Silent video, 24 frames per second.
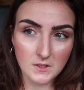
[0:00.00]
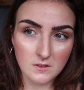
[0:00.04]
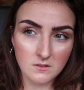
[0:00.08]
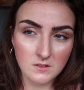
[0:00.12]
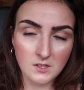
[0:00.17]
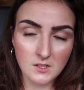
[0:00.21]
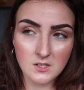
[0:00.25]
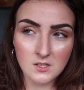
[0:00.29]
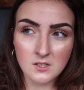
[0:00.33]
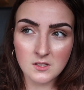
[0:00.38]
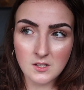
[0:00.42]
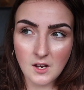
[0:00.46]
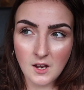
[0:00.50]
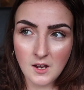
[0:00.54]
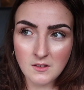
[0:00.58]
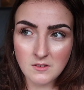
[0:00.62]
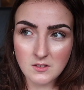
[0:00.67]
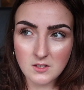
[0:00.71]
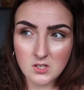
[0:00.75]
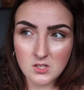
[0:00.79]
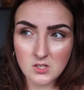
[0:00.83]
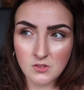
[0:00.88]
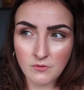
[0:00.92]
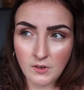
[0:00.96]
This
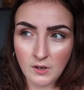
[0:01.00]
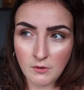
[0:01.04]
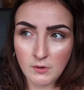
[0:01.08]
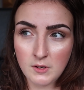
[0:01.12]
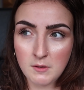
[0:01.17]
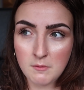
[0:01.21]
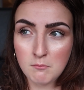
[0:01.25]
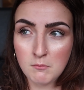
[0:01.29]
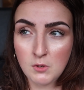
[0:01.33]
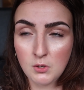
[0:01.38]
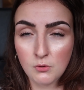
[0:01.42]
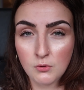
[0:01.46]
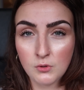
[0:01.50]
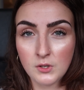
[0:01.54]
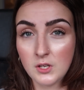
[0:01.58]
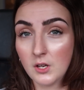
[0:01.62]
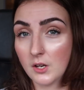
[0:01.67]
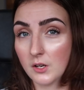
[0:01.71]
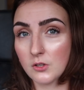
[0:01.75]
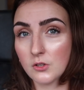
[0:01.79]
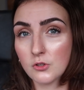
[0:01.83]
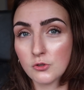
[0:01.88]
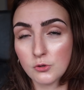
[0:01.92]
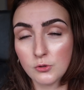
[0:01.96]
scent is very milky
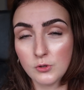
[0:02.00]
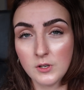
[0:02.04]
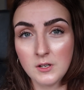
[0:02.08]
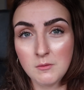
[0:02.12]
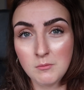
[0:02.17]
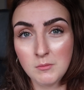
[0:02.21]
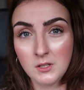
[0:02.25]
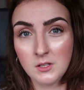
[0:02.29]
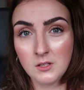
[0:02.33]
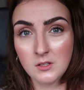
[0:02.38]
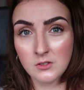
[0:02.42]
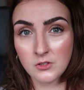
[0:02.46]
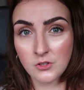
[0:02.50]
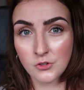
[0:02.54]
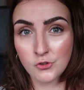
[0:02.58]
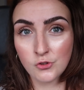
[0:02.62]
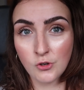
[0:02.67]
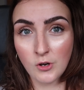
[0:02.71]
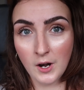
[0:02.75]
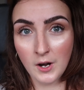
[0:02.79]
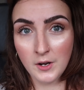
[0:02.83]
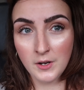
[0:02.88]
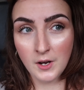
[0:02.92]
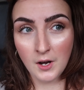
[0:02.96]
and creamy in the
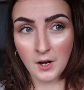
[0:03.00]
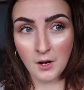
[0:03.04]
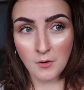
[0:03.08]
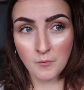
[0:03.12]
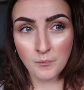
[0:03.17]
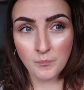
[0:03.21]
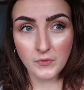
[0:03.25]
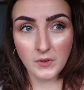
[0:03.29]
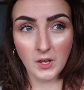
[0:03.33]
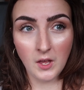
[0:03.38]
dry down,